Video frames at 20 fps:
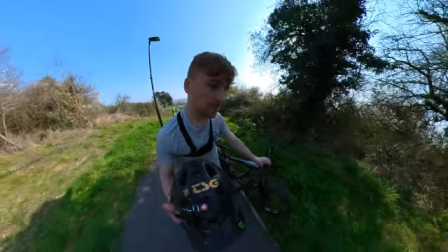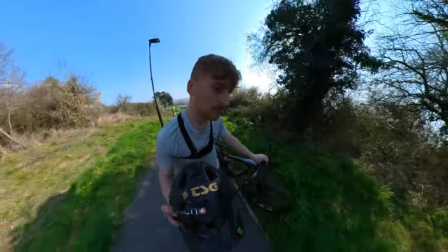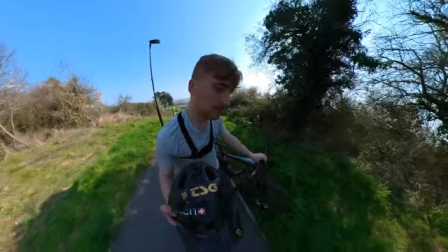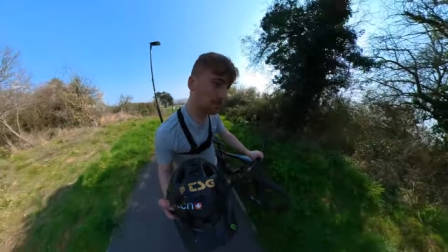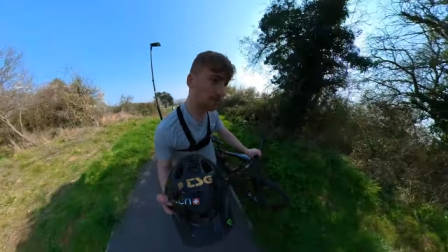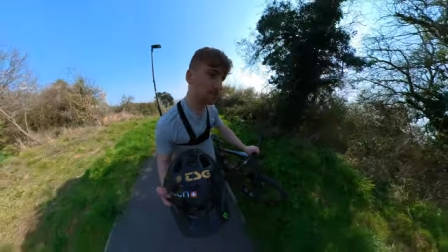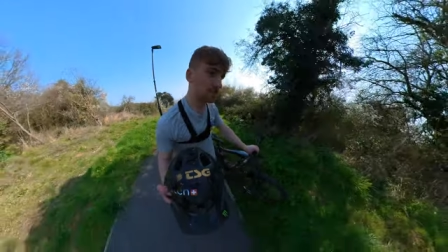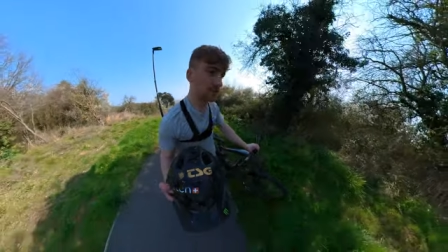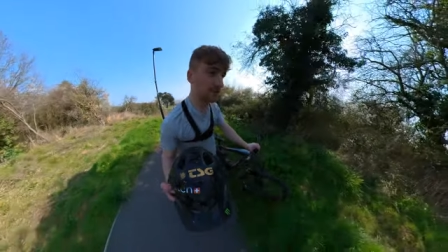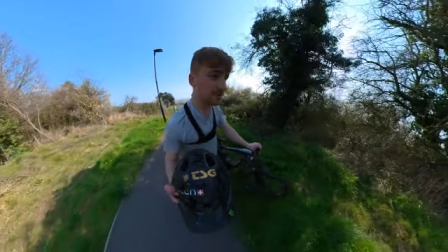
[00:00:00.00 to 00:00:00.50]

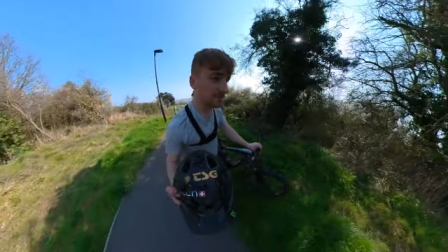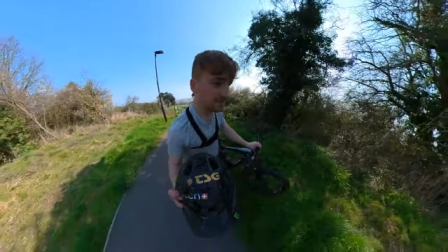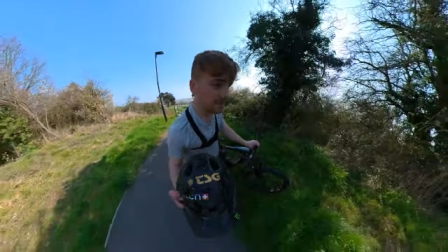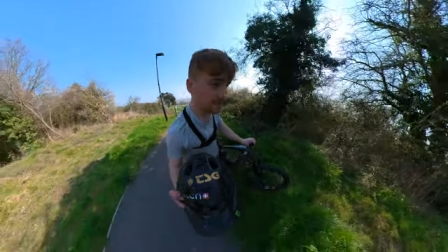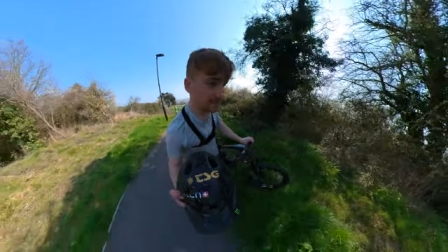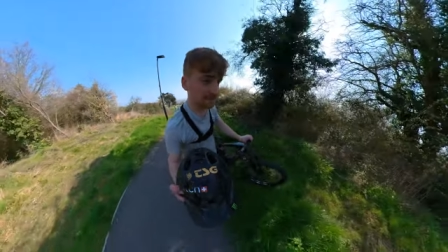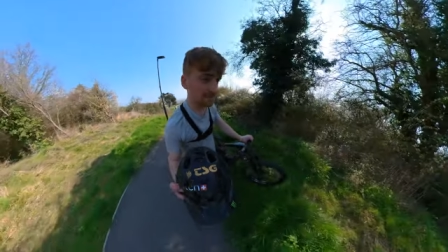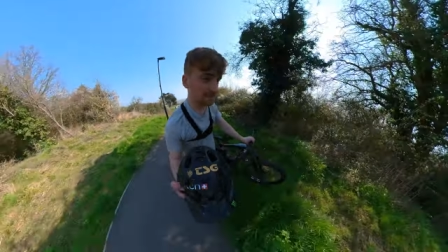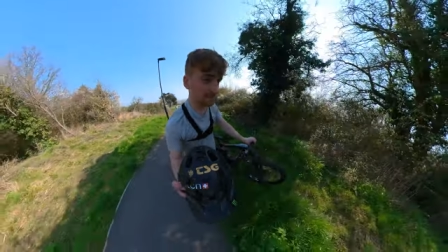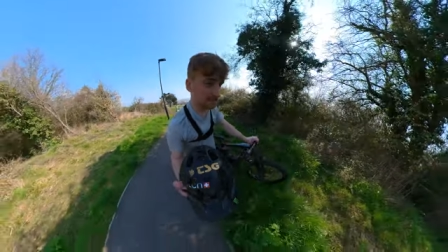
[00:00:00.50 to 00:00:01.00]
The
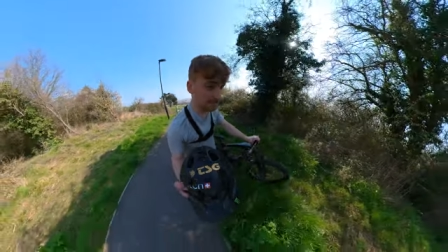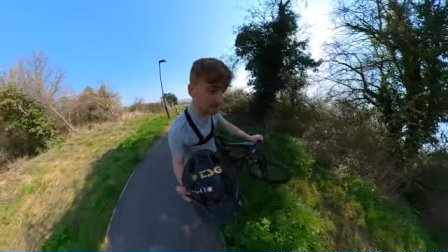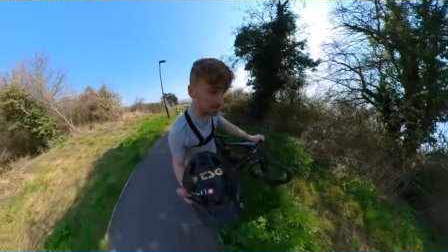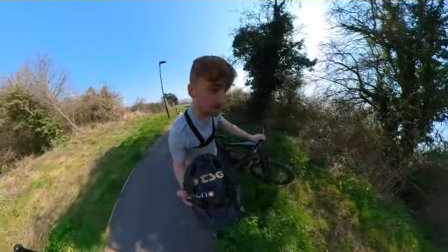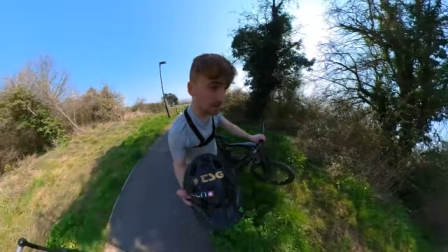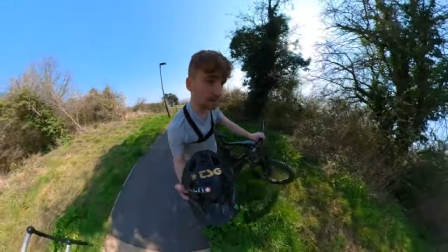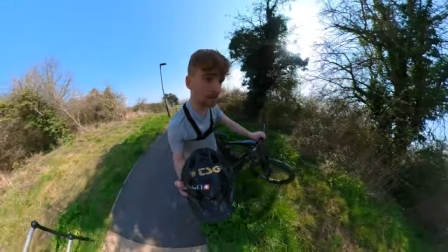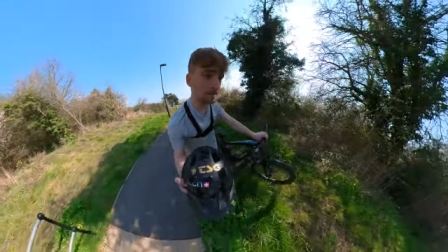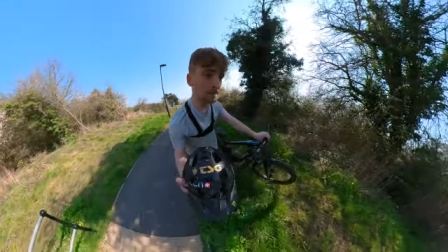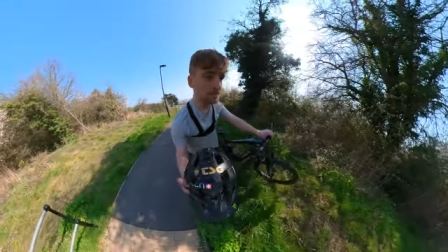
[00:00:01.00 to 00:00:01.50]

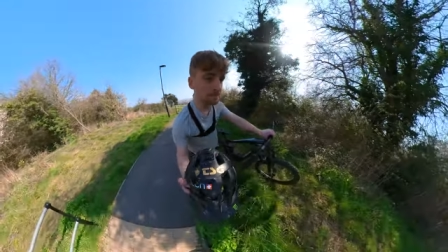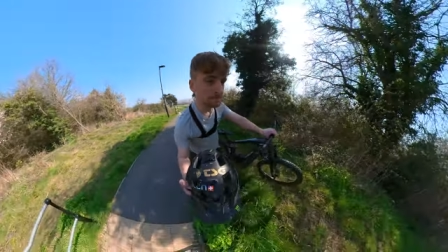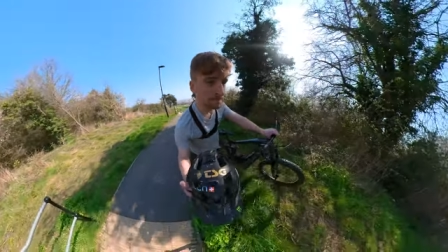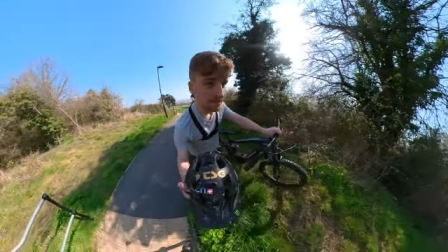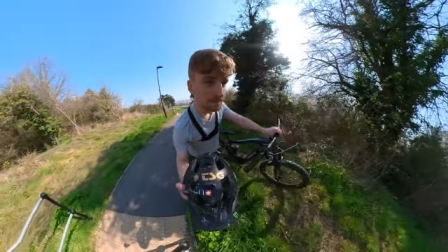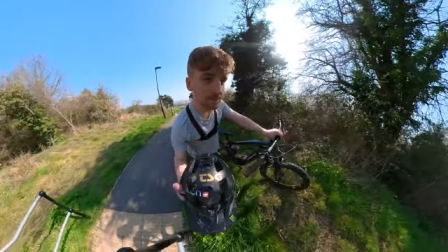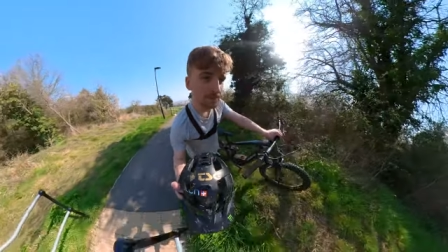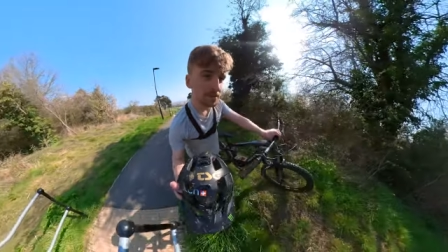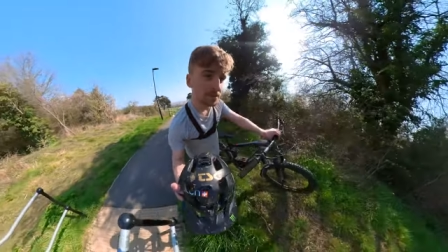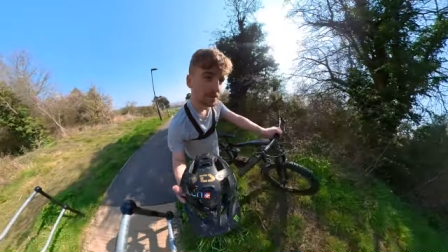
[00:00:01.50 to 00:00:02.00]
360 one,
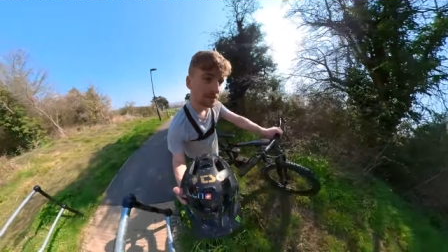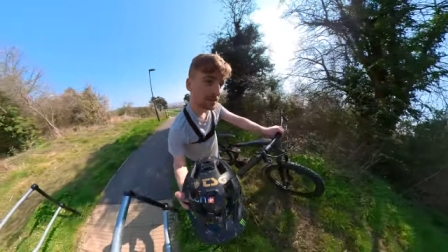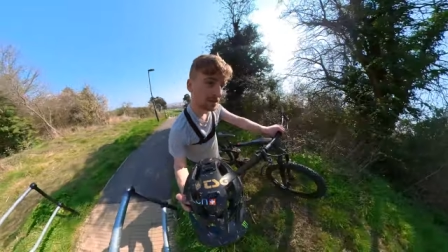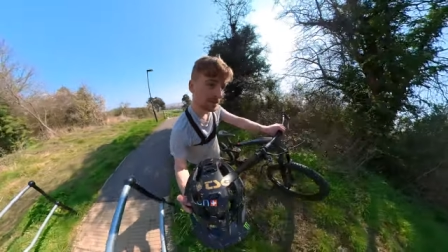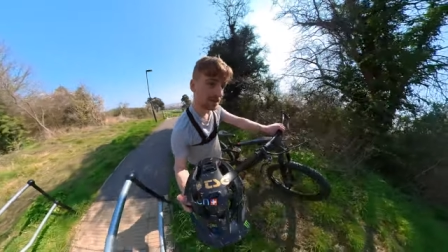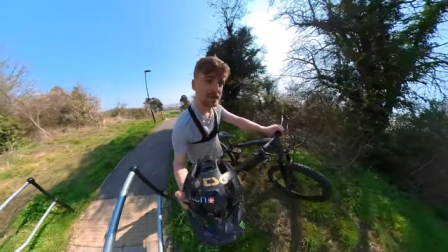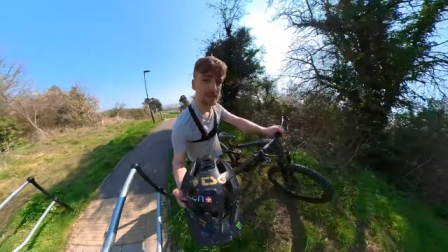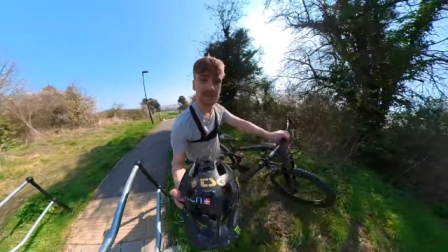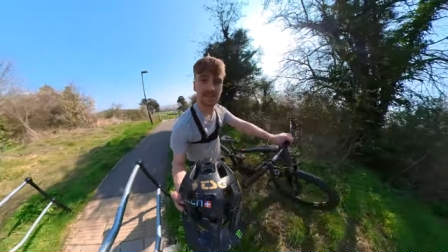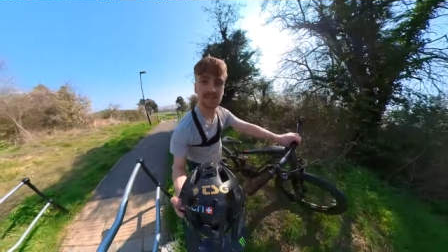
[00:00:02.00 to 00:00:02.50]

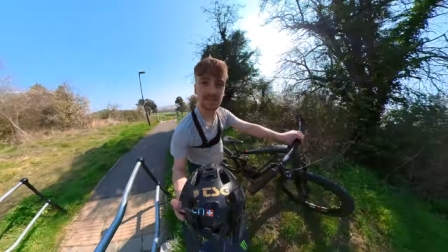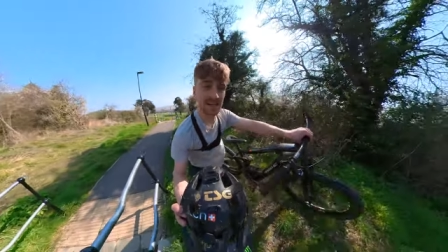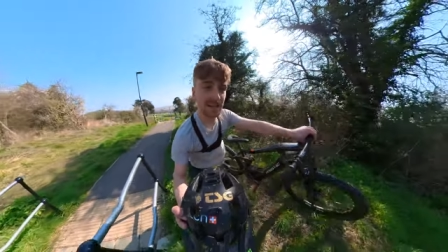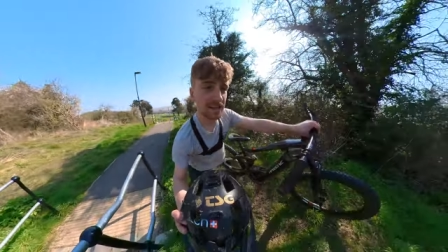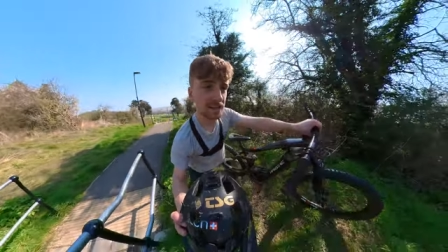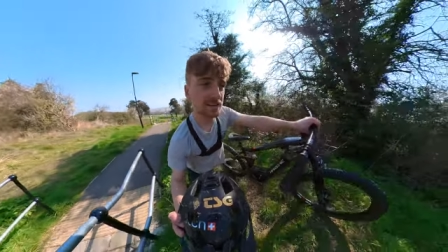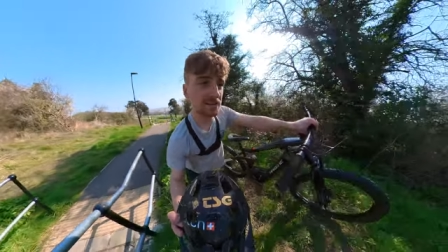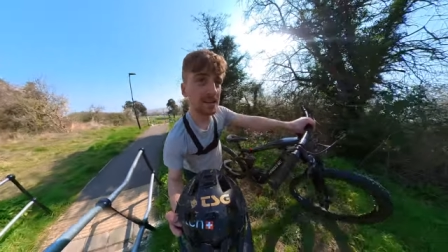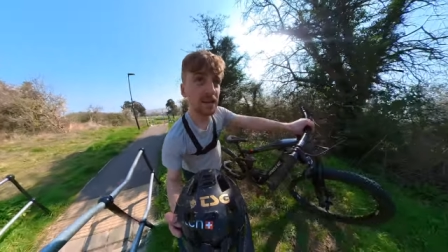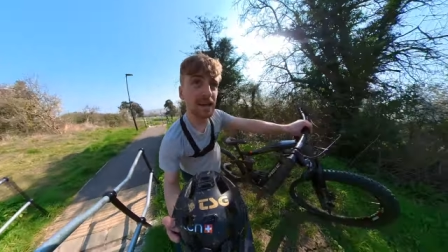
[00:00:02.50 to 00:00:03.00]
uh,
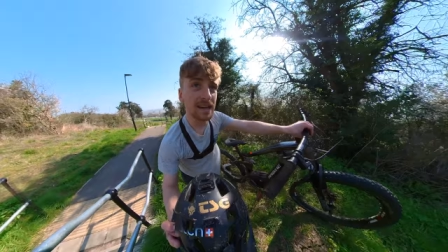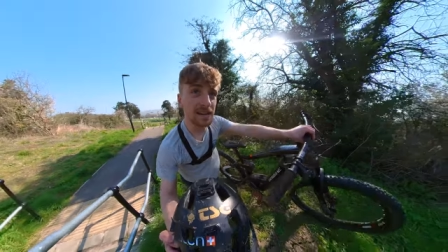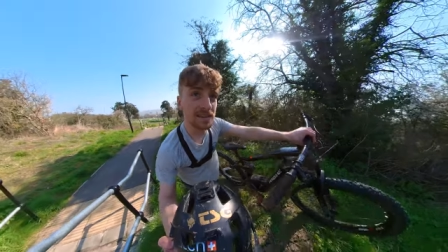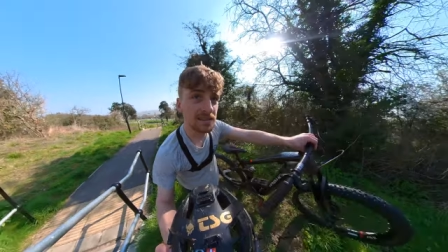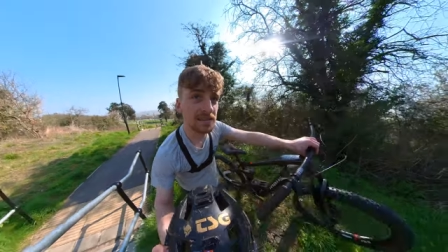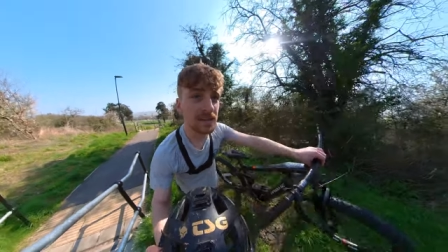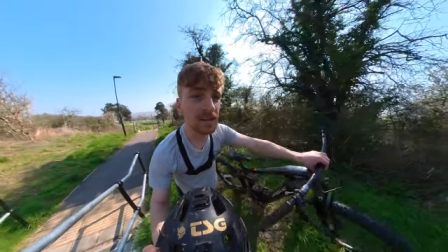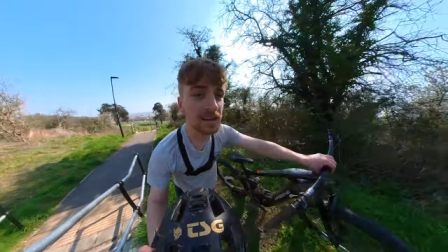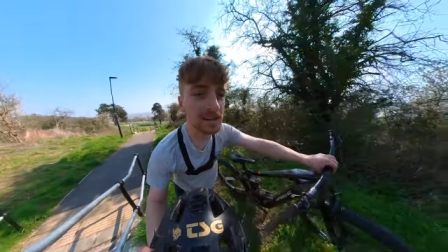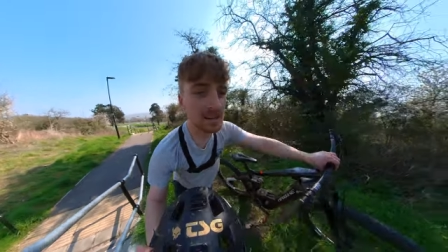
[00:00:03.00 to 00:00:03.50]
standard
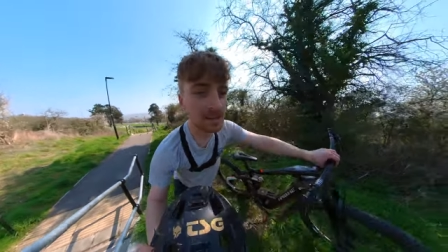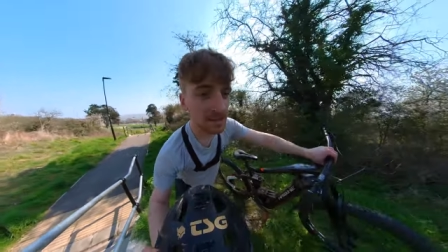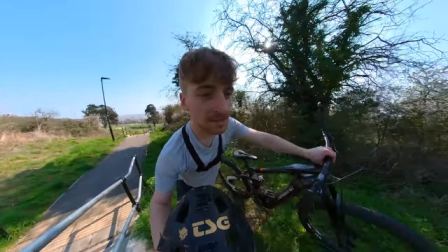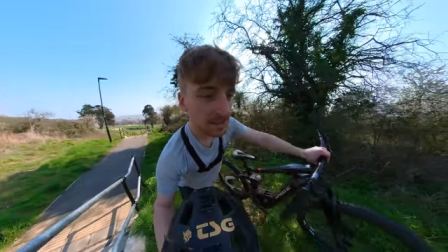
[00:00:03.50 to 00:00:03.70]
lens,